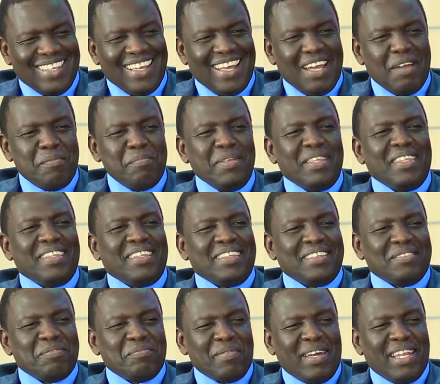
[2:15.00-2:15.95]

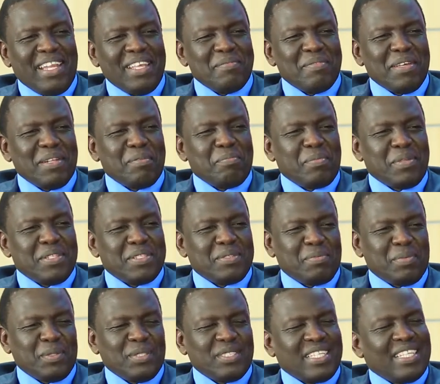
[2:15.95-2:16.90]
Abhi, management
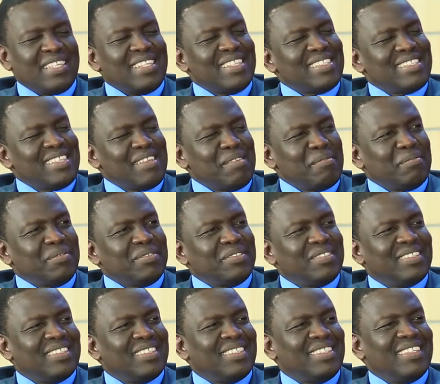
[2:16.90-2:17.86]
principles are the same
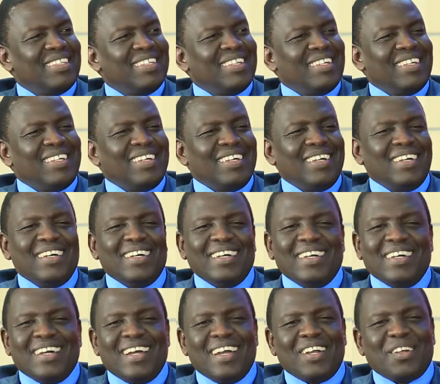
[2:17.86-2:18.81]

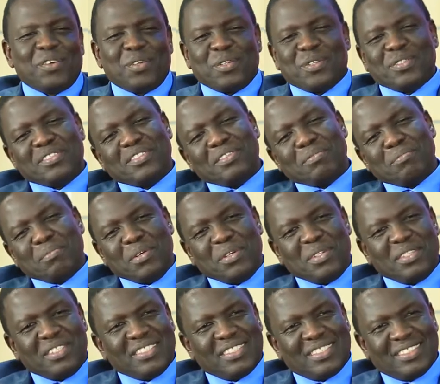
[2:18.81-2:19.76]
across the
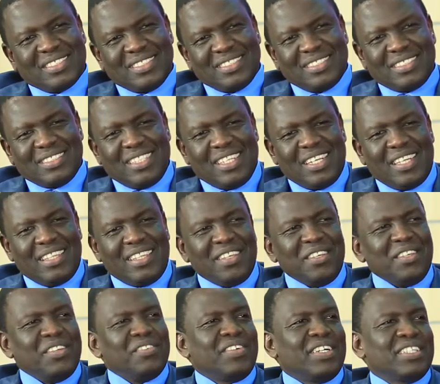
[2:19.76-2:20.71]
board. At the
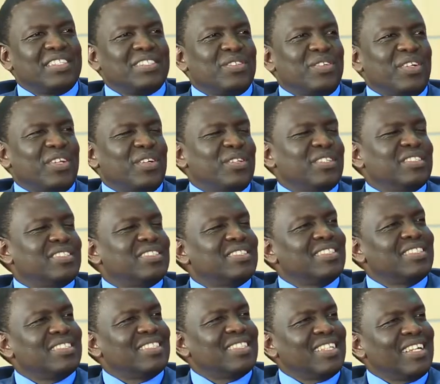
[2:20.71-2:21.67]
university when I was
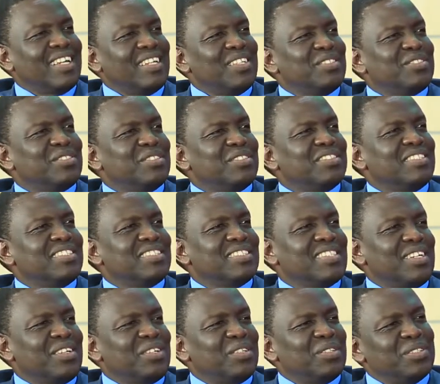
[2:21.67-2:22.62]
teaching, I used to
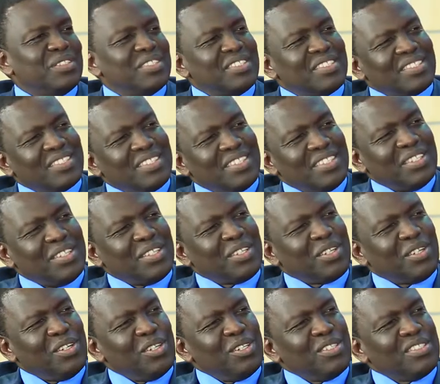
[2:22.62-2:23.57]
teach a course
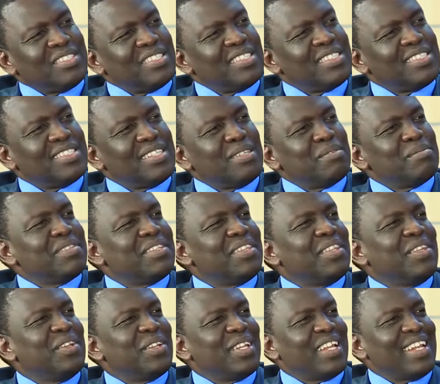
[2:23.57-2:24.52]
called Systems
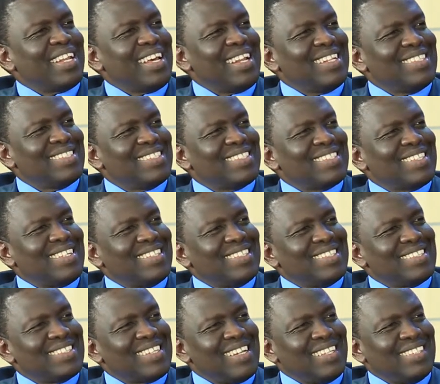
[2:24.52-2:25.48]
Theory, Analysis and
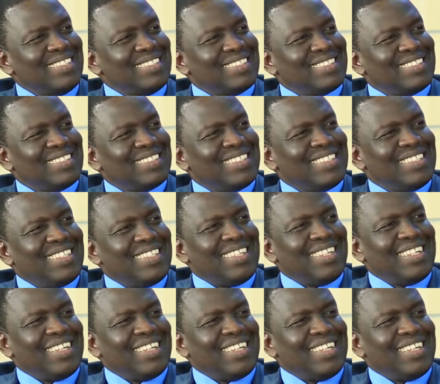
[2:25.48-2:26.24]
Design. Mm-hmm.